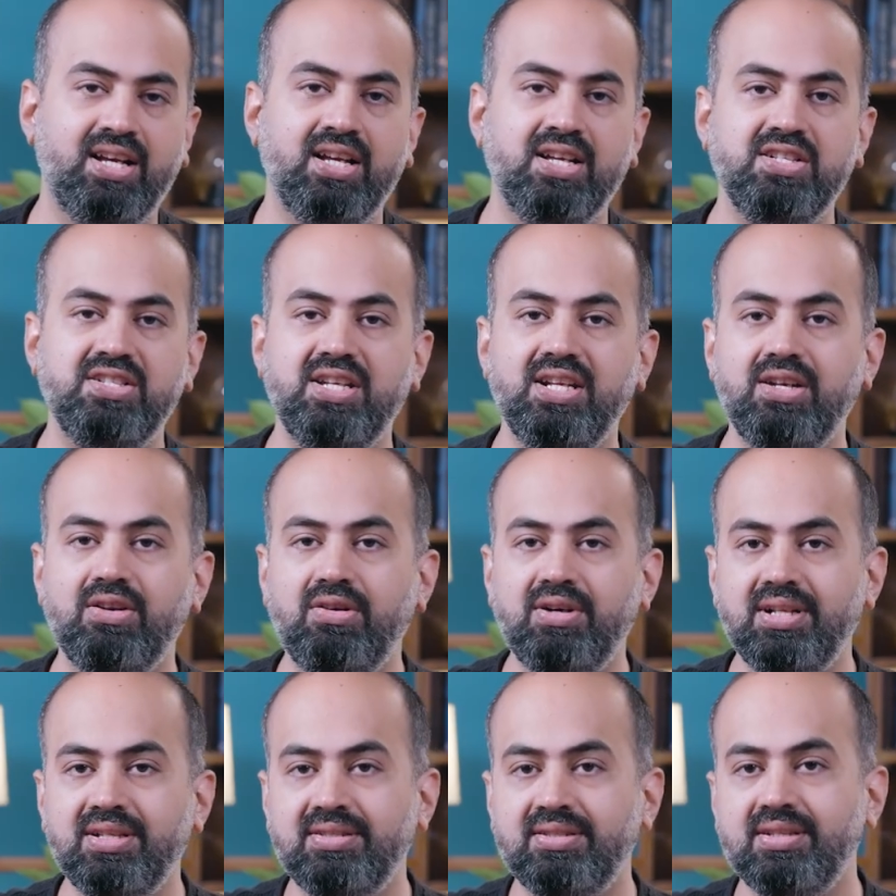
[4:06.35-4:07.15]
She
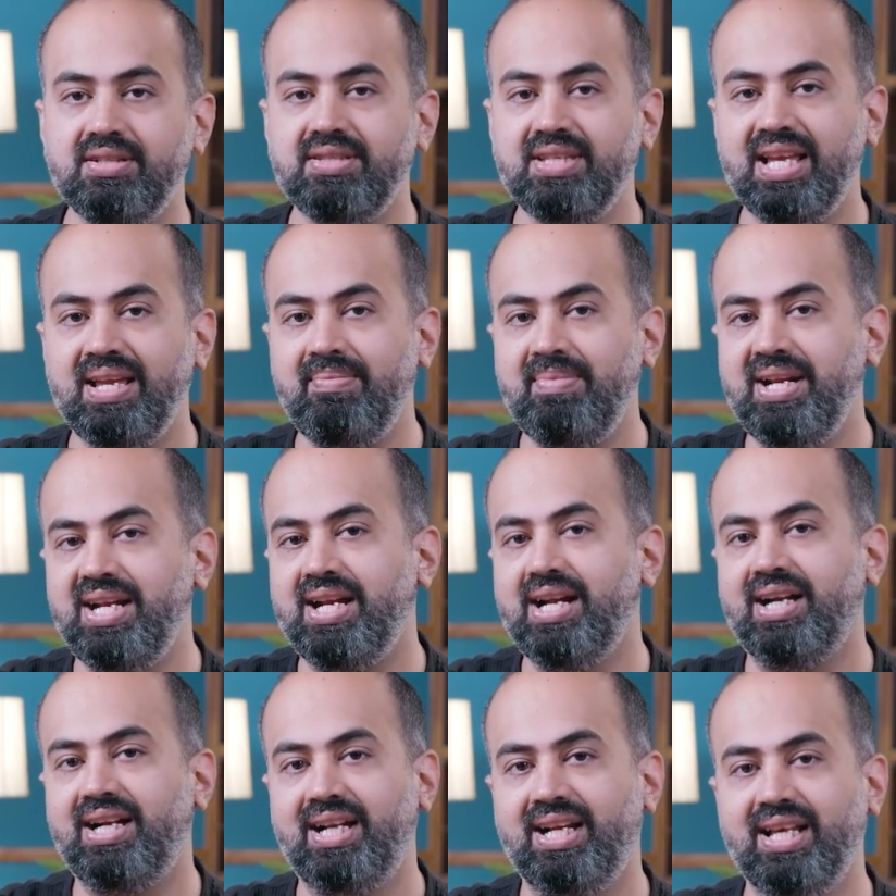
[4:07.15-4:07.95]
notices
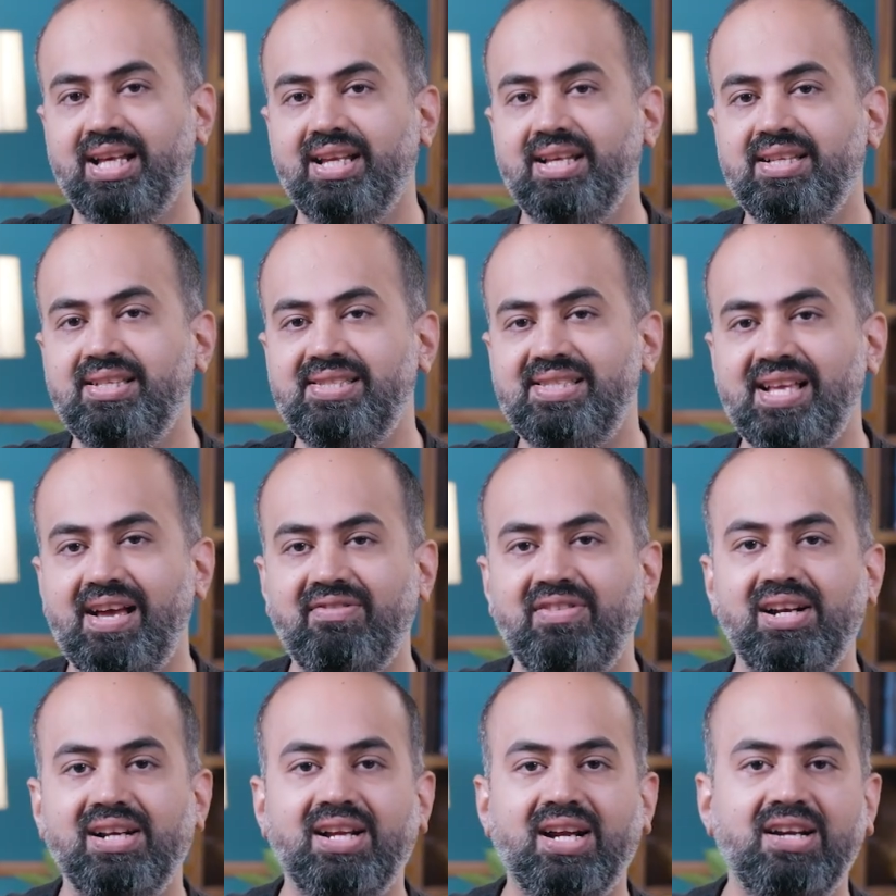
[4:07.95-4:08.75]
immediately
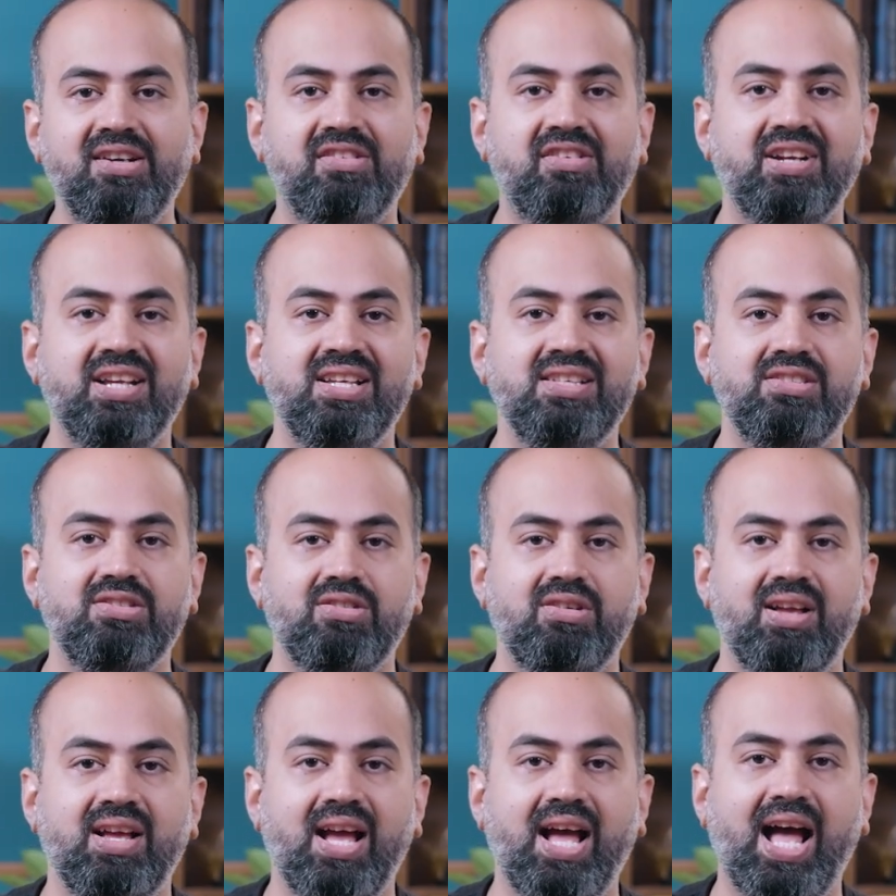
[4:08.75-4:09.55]
several countries
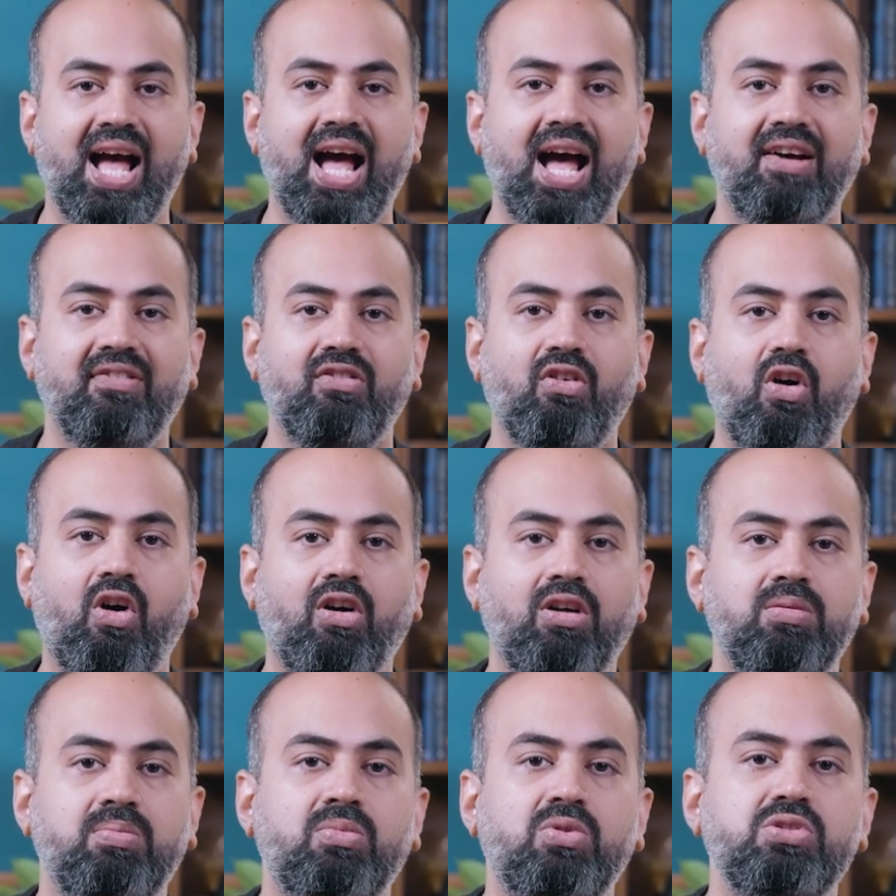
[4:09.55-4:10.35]
have
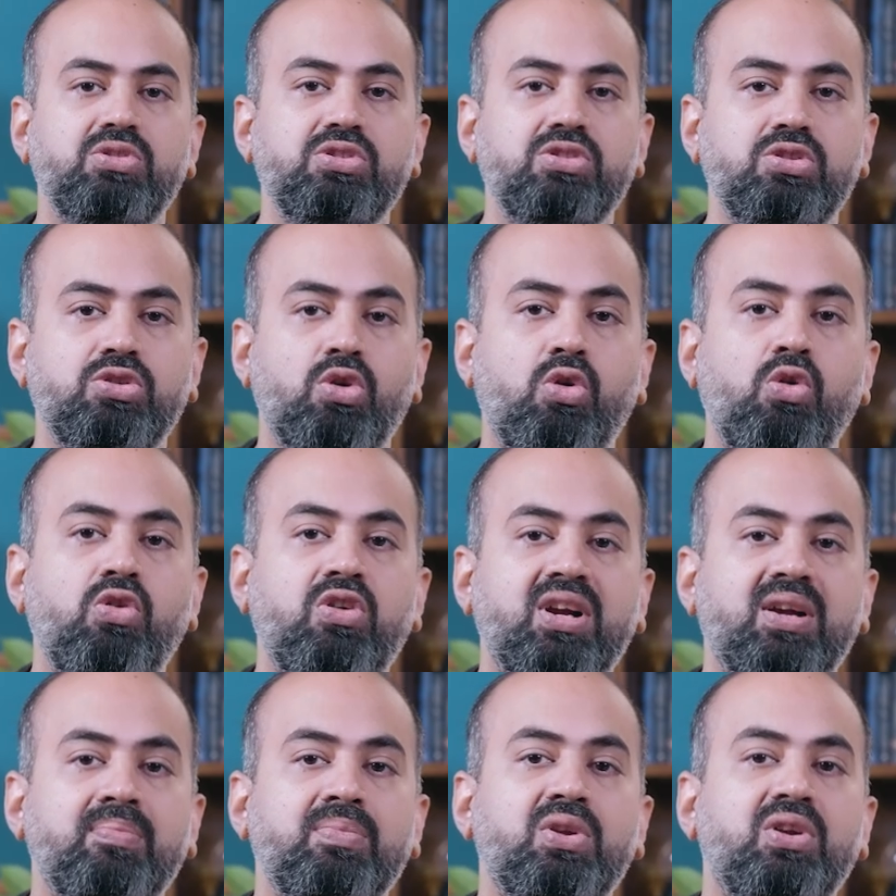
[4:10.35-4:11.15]
almost no
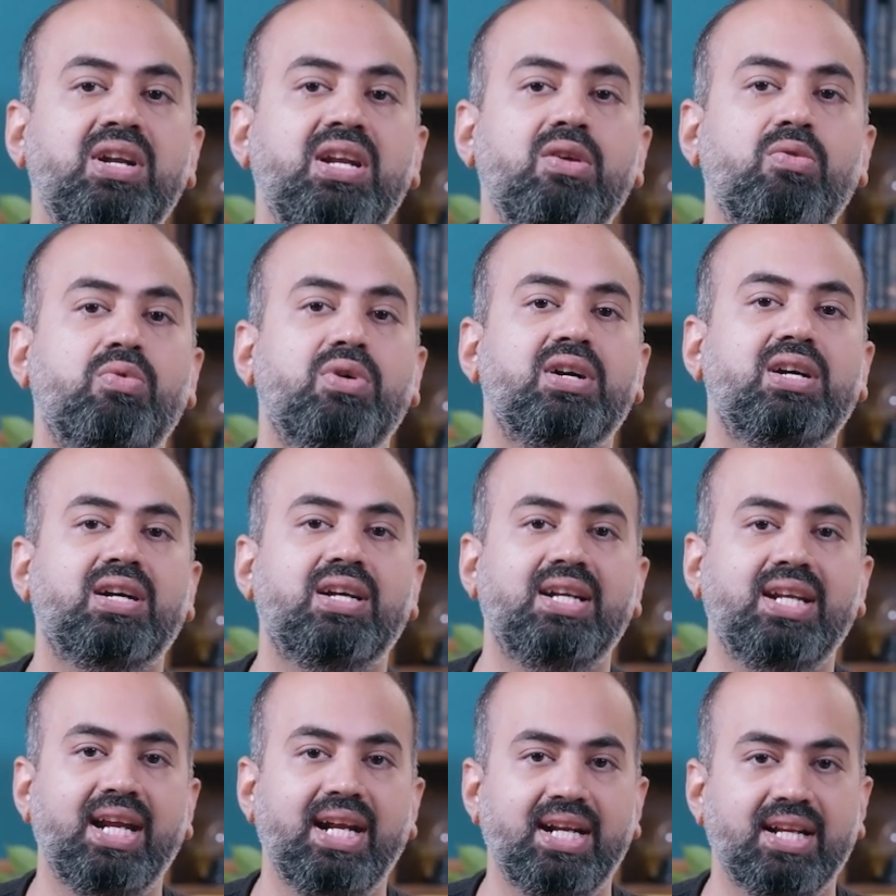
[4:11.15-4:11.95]
community worker
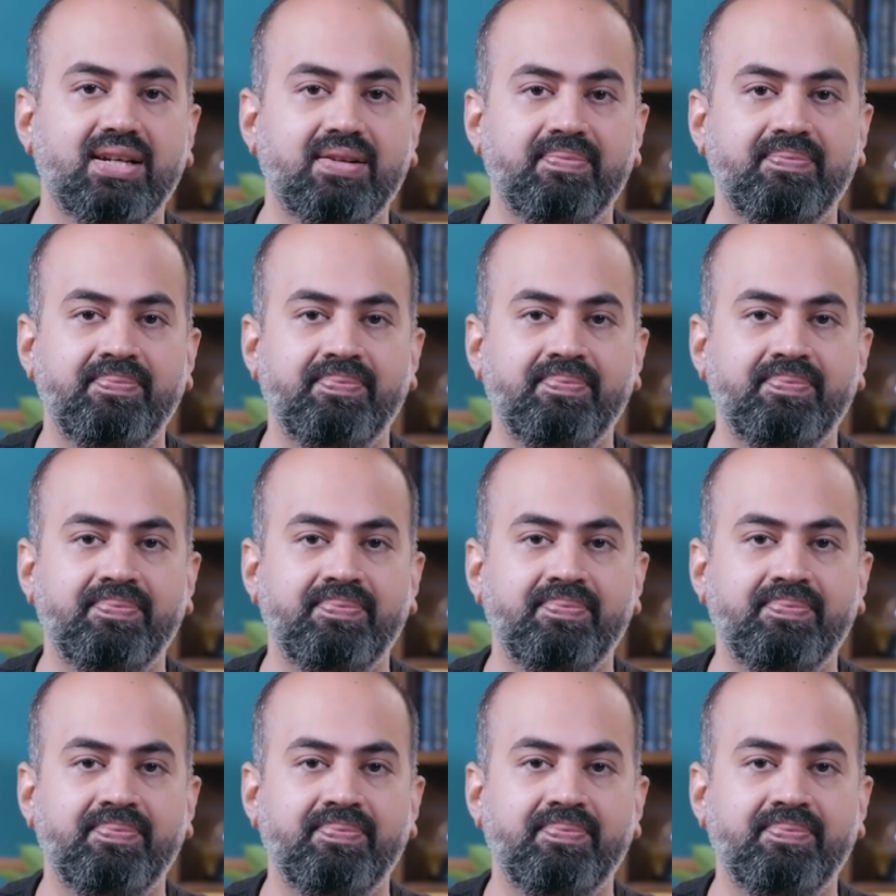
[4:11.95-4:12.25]
data.